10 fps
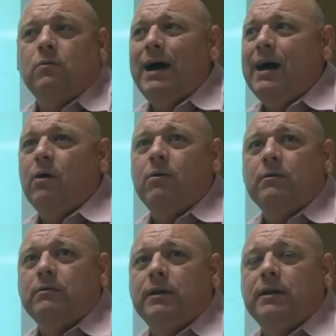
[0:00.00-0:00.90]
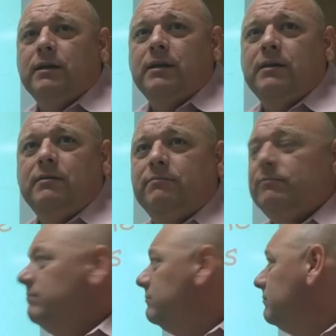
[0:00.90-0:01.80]
Wow. That he,
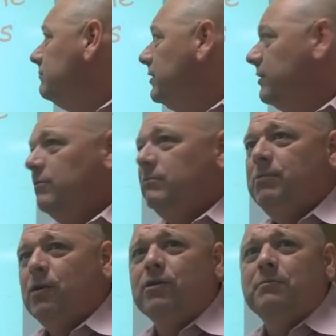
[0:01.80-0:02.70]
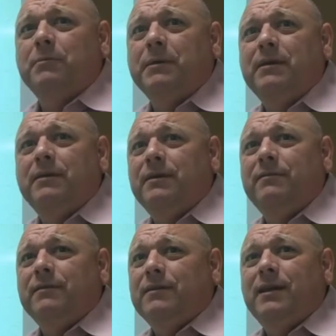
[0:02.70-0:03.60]
you know, Pergamum, he,
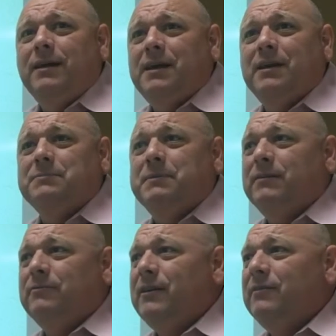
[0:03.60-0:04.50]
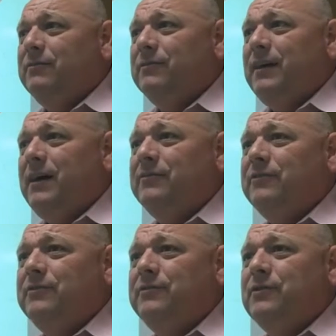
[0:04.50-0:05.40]
he, that town's been around for
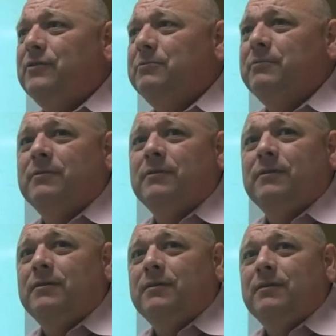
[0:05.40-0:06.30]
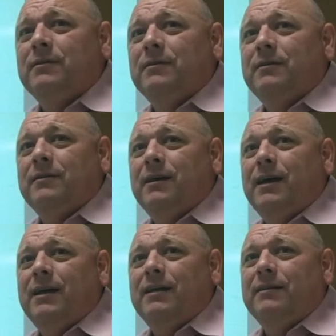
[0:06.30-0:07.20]
thousands of years.
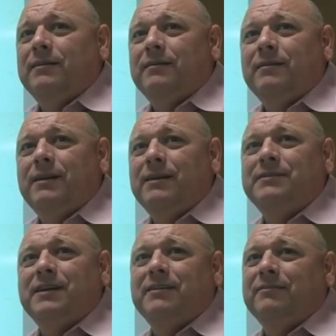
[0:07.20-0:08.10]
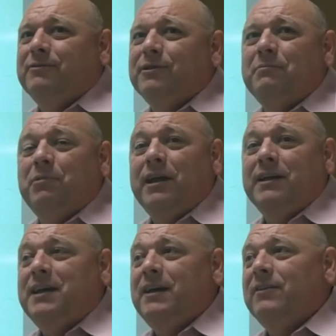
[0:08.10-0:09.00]
And he said, if we're going to
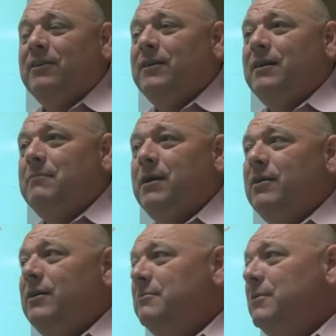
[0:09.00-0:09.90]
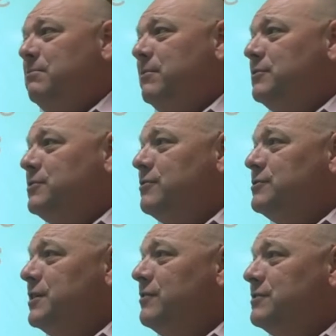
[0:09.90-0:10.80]
plant a town there named Mary, and I'm going to put a
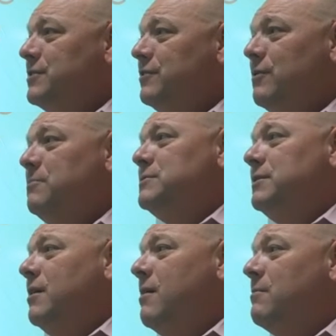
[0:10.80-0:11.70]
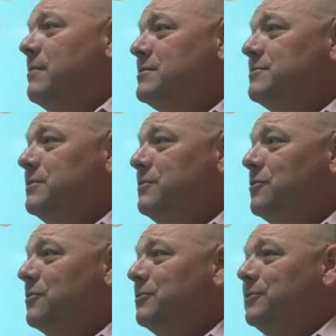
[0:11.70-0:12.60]
church there that's going to represent compromising with the
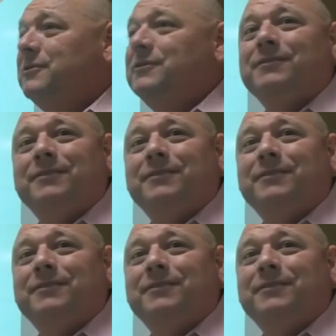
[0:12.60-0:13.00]
world.